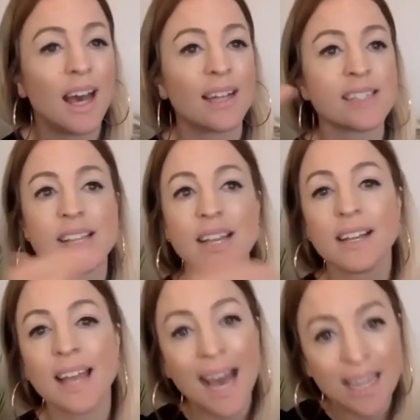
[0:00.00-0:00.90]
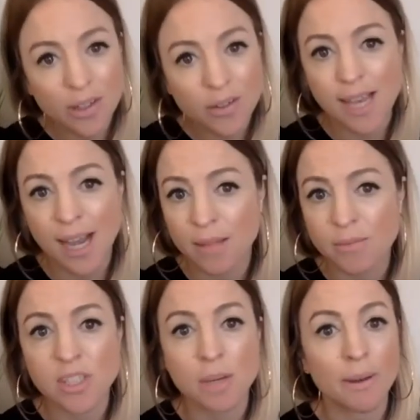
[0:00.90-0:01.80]
and suddenly adults telling them
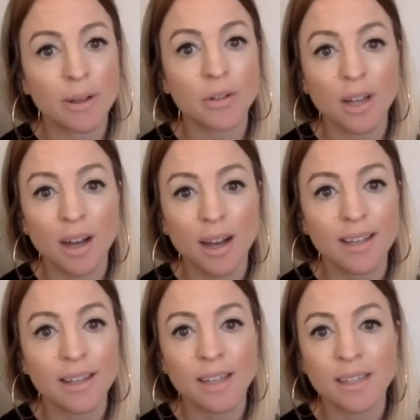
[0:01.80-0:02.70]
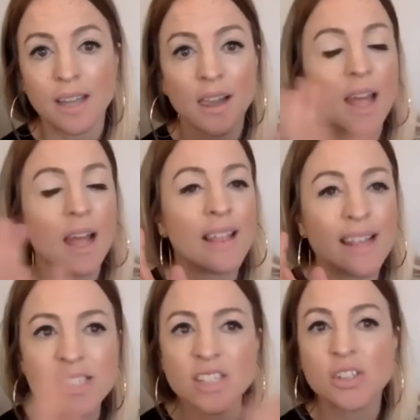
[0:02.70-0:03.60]
to jump back online, and
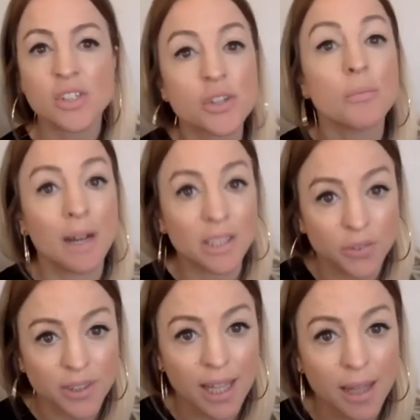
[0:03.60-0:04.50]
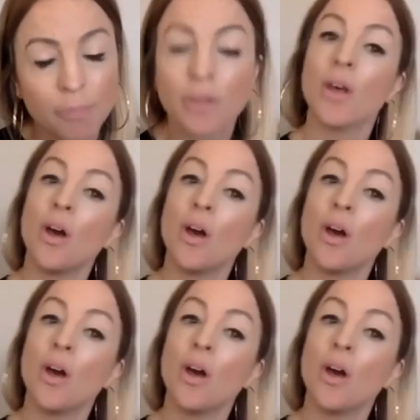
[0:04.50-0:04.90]
it's just too much for them.